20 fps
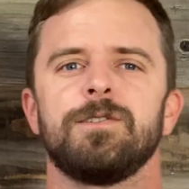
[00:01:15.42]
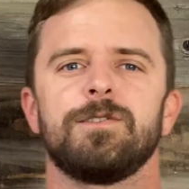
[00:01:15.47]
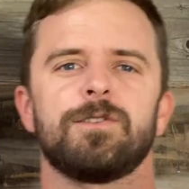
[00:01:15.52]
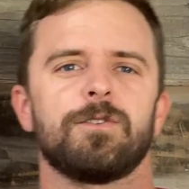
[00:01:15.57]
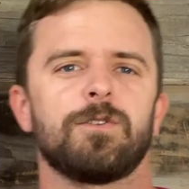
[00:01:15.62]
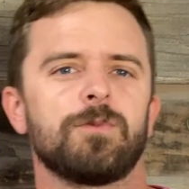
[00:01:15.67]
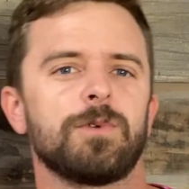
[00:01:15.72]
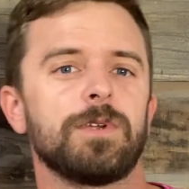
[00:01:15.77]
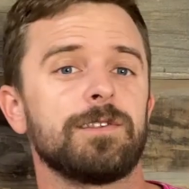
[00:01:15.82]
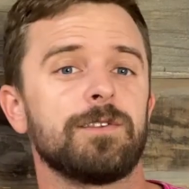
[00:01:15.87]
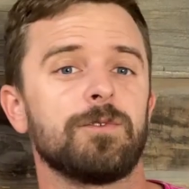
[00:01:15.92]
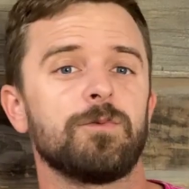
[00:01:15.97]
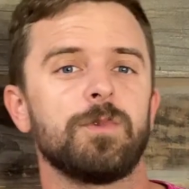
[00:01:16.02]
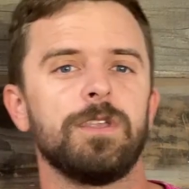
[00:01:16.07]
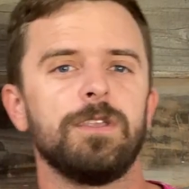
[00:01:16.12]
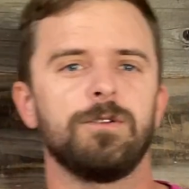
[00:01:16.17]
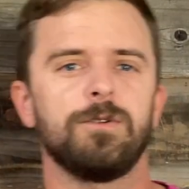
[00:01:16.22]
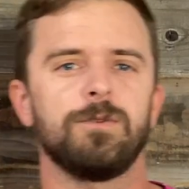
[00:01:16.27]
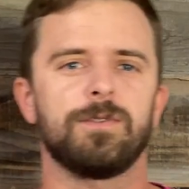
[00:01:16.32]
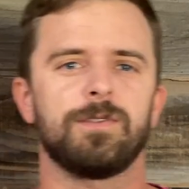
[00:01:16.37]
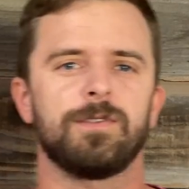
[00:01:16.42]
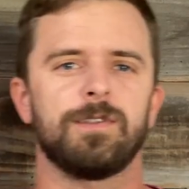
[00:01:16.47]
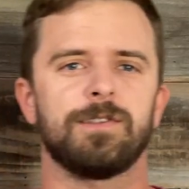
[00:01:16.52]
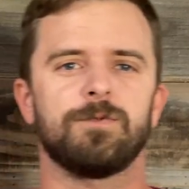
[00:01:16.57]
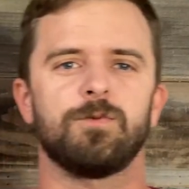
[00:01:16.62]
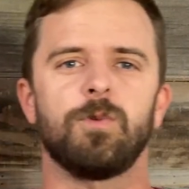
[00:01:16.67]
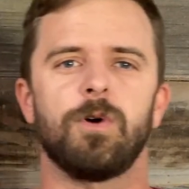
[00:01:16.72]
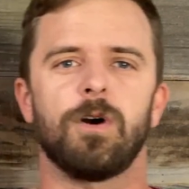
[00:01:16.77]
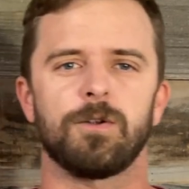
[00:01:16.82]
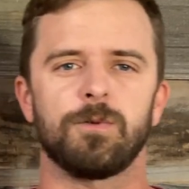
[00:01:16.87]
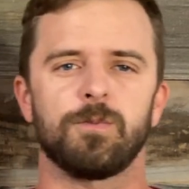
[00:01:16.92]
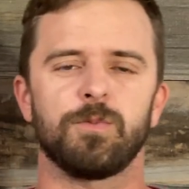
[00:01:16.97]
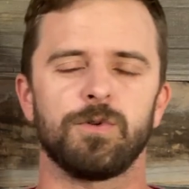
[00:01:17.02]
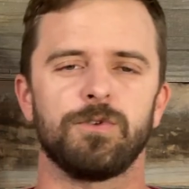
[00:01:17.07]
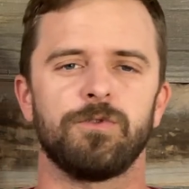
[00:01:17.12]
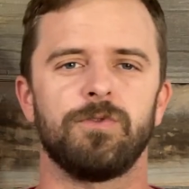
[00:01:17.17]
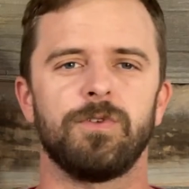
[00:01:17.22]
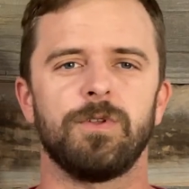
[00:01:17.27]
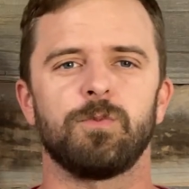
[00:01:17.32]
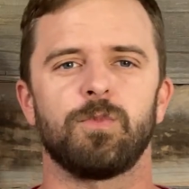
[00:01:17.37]
So the reason we use this
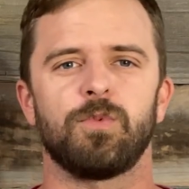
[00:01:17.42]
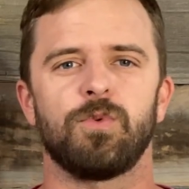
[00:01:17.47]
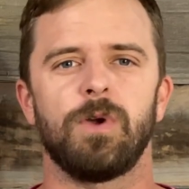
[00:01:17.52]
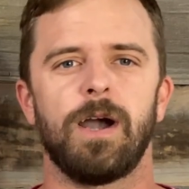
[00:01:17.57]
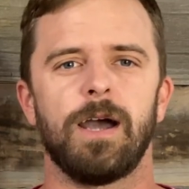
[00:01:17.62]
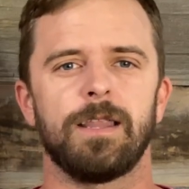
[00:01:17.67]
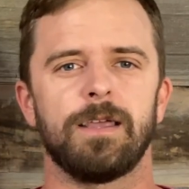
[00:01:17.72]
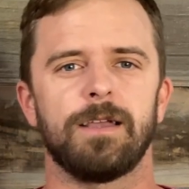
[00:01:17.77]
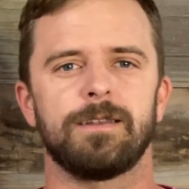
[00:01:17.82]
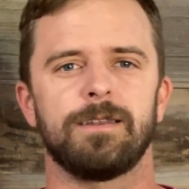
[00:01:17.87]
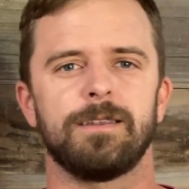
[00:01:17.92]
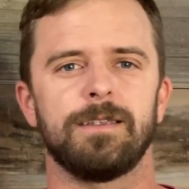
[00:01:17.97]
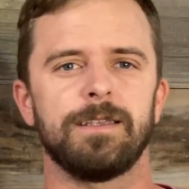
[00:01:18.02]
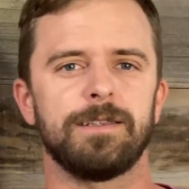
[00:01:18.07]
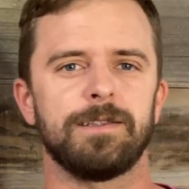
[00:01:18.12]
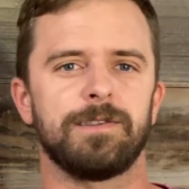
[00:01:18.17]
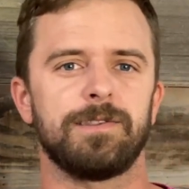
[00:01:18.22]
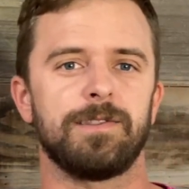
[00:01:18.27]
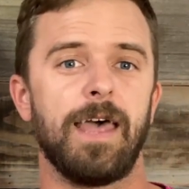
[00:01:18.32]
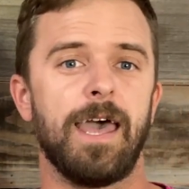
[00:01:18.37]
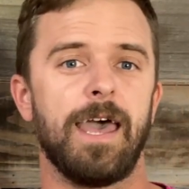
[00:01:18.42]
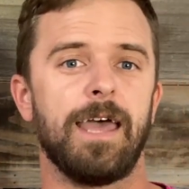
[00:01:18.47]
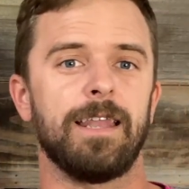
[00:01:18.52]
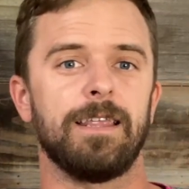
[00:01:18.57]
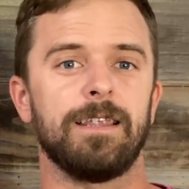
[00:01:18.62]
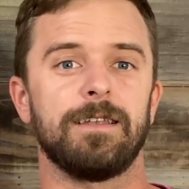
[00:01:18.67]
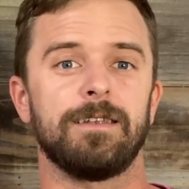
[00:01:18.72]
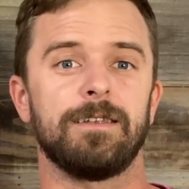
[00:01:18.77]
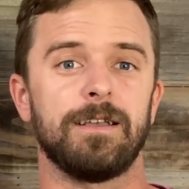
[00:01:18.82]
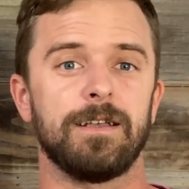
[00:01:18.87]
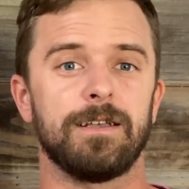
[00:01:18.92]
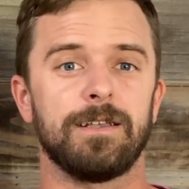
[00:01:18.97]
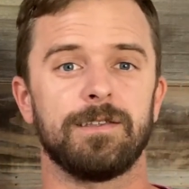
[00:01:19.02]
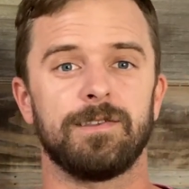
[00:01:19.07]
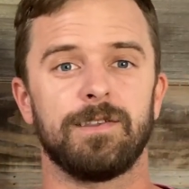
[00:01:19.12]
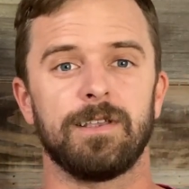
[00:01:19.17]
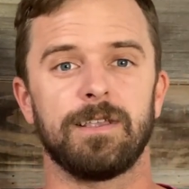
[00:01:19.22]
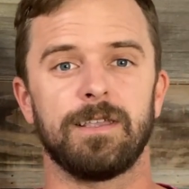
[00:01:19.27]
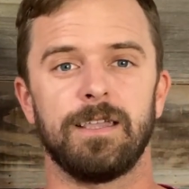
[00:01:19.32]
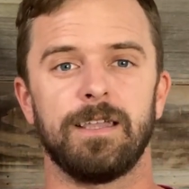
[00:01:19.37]
waterproofing product is that it
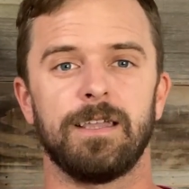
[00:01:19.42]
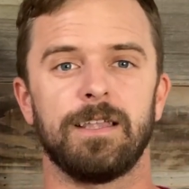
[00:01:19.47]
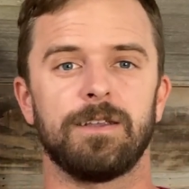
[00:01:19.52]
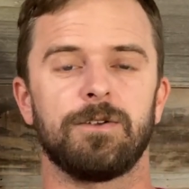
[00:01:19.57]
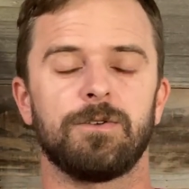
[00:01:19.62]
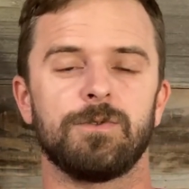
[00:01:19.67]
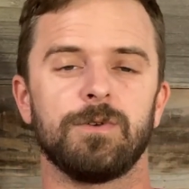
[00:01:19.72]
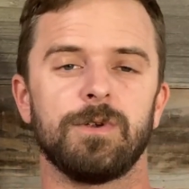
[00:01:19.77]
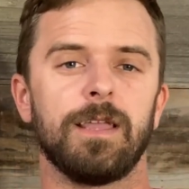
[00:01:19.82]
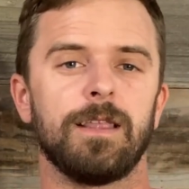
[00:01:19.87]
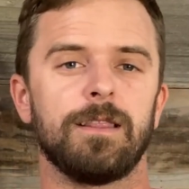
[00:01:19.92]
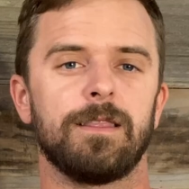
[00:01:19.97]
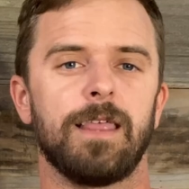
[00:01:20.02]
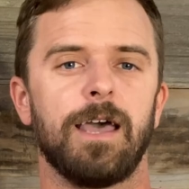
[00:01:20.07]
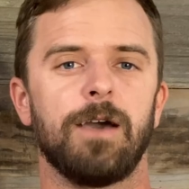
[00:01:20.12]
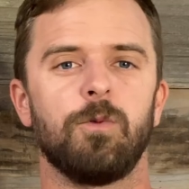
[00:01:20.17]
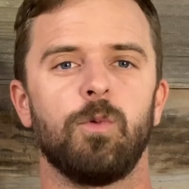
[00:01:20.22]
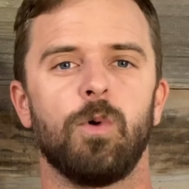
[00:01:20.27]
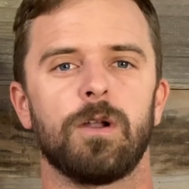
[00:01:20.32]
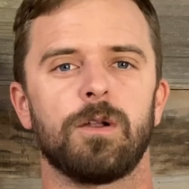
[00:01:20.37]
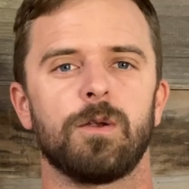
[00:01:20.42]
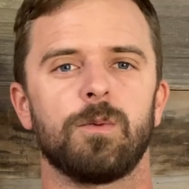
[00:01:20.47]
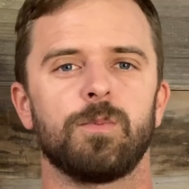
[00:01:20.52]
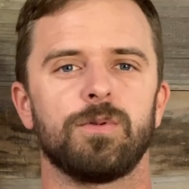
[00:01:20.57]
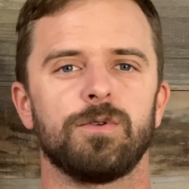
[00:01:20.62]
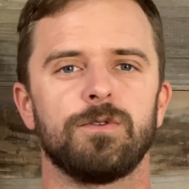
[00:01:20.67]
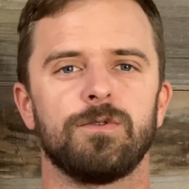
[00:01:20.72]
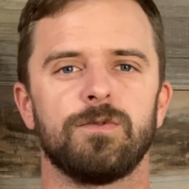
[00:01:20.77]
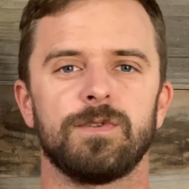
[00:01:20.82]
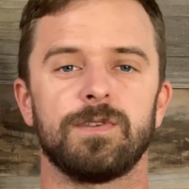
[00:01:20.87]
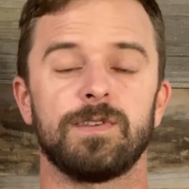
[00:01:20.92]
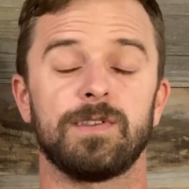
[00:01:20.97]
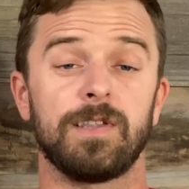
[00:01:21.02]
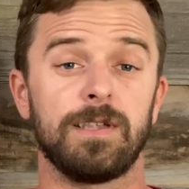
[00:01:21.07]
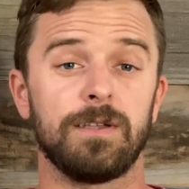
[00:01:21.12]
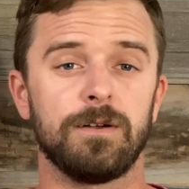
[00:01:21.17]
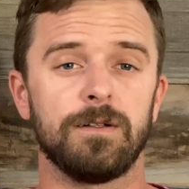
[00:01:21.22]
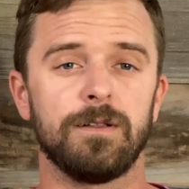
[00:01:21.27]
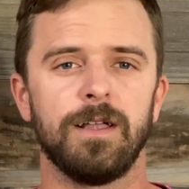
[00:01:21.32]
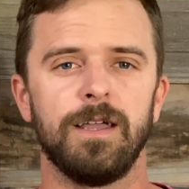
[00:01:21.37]
does, again, create that waterproof
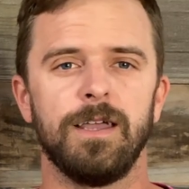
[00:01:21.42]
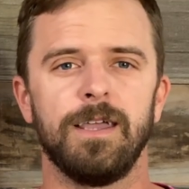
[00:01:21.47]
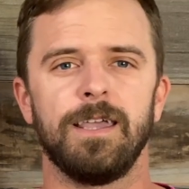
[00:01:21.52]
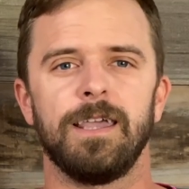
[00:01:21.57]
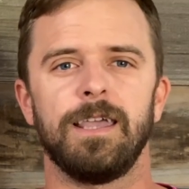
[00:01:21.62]
seal.